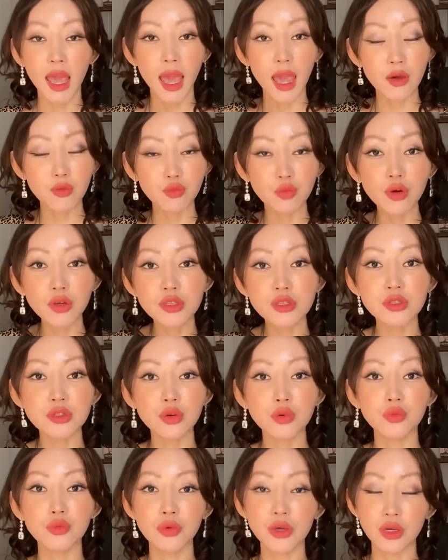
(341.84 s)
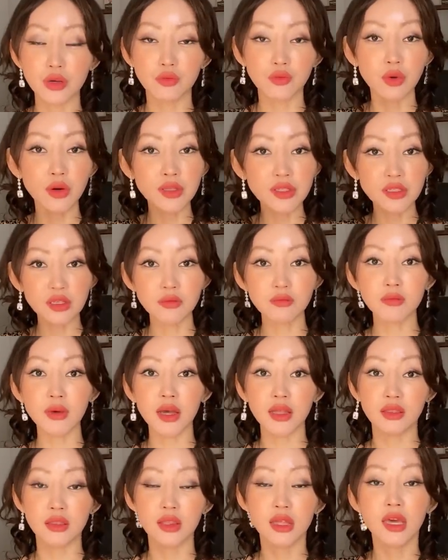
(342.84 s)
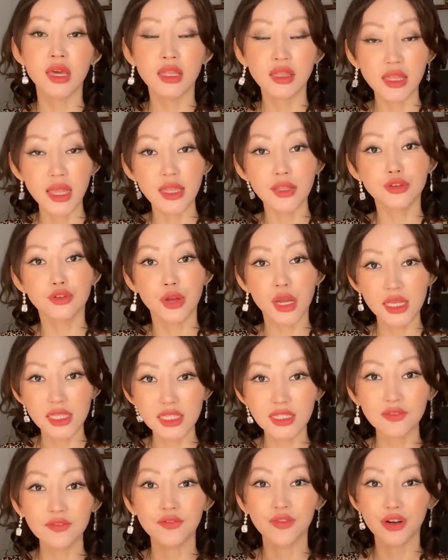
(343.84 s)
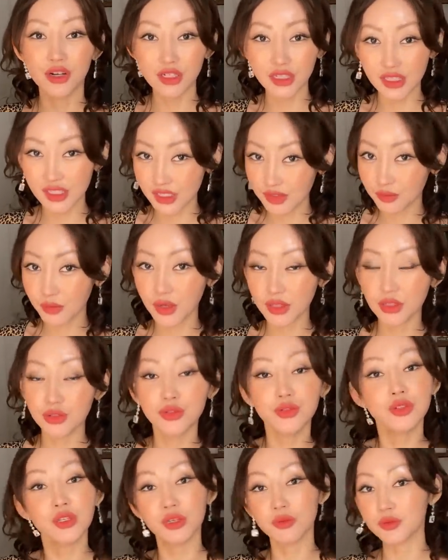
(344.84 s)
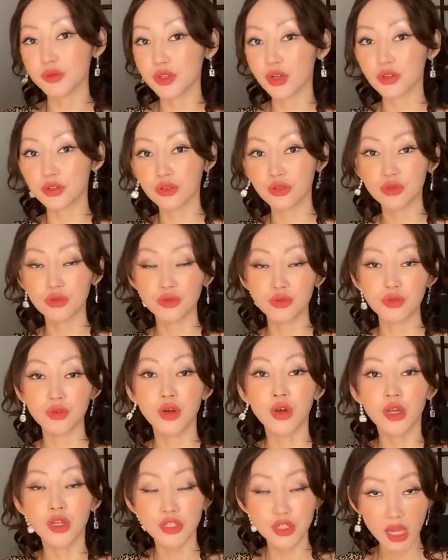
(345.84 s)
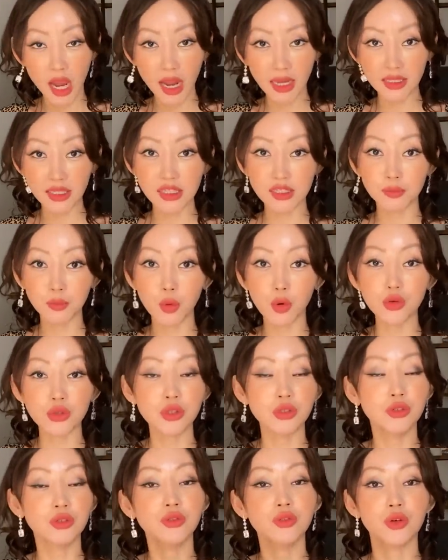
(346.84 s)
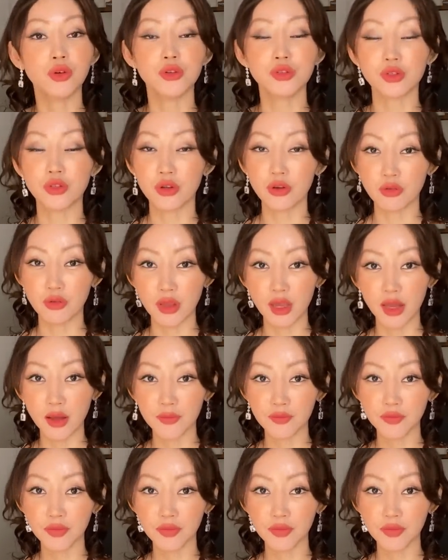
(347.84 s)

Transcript: and once a week, once a month, they transfer this money to Kim Jong-un through Chinese border to North Korea.